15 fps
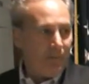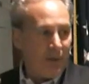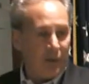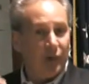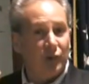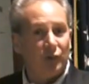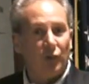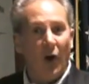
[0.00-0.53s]
But
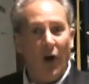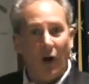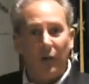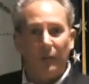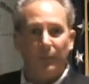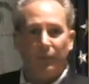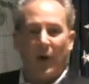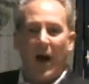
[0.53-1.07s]
the
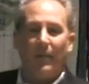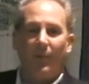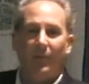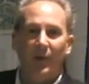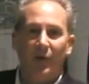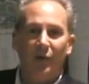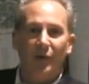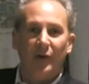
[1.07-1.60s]
stronger
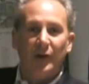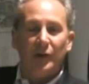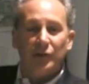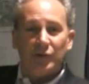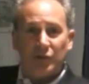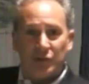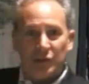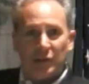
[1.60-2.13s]
problem is,
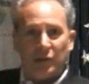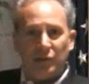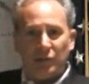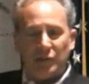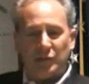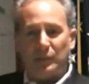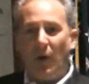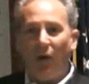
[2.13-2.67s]

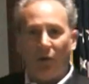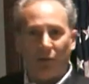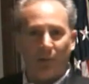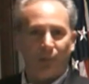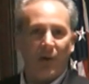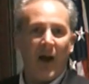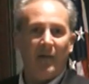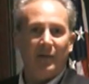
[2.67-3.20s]
the smaller
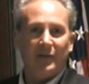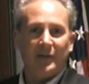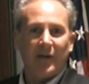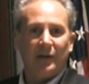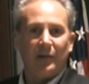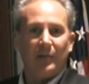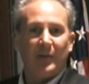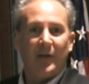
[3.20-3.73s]
the private
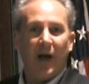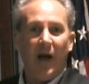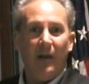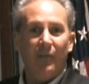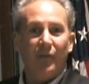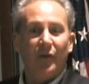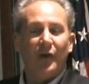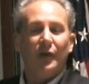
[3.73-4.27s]
sector
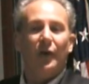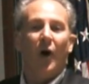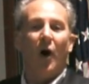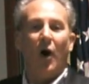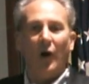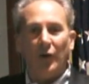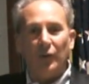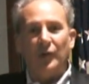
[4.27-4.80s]
becomes, the
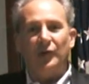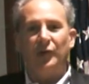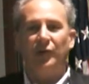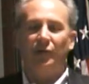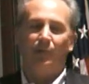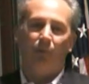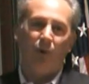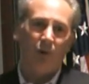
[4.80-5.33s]
harder it is to
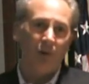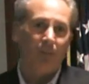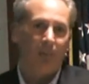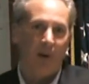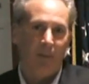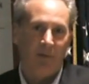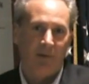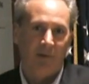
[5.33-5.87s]
support the
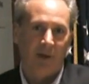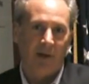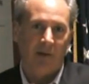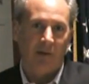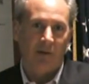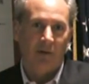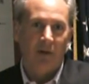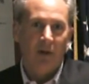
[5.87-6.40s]
public
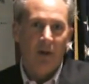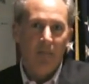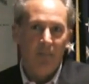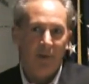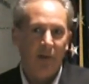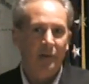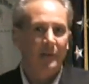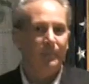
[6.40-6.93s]
sector.
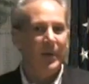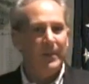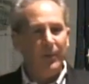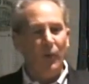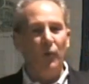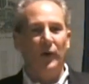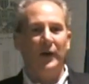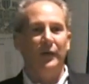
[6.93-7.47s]
Because the
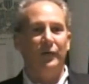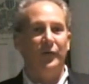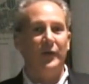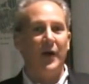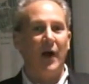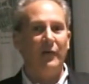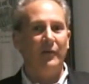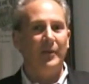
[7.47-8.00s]
people working for
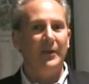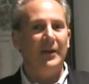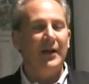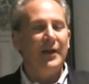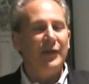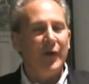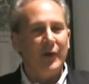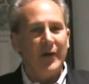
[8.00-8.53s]

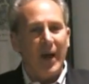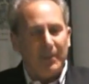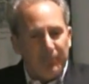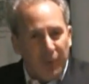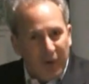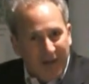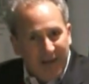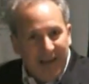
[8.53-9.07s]
government, they're
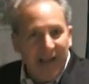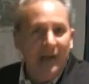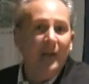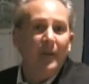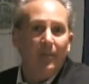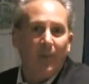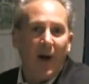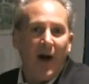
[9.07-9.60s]
not putting
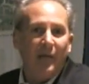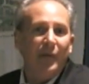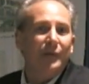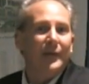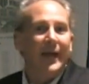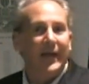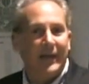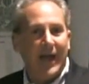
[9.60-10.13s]
into the pot.
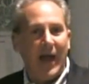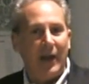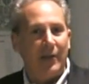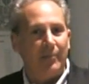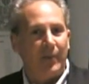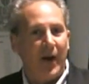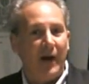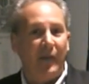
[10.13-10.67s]
They're taking out
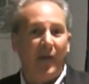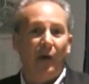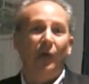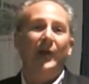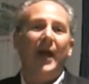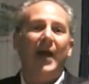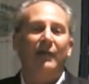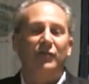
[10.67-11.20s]
of the pot. They
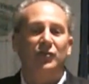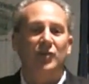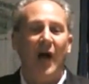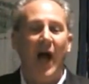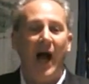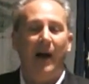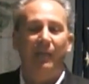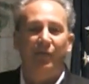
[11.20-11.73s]
only have
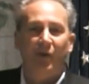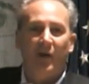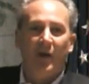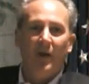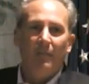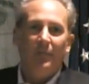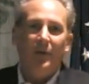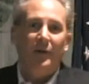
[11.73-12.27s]
jobs
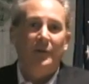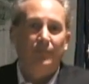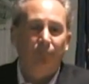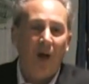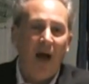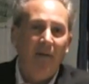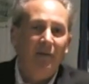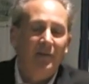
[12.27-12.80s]
because
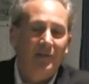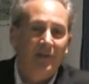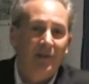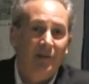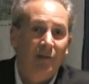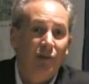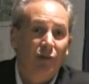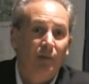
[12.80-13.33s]
private
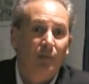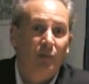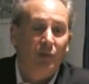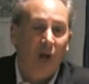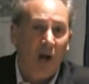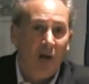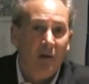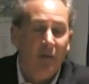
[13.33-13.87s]
citizens are
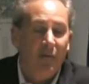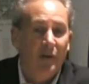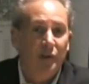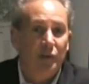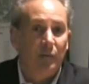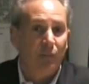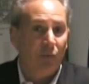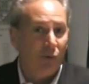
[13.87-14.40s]
productive
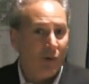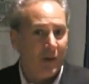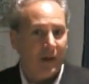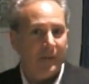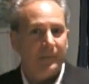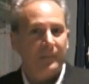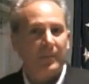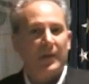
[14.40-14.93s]
and supported.